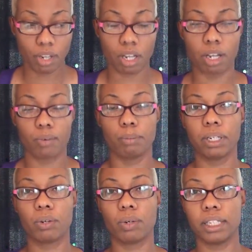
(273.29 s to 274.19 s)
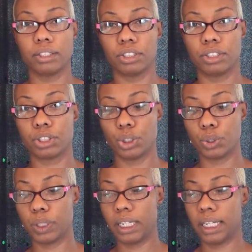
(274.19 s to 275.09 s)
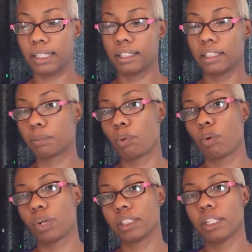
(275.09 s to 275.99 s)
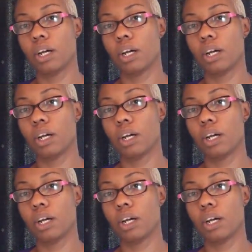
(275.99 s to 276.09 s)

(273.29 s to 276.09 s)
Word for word: I will be going into surgery. At this point,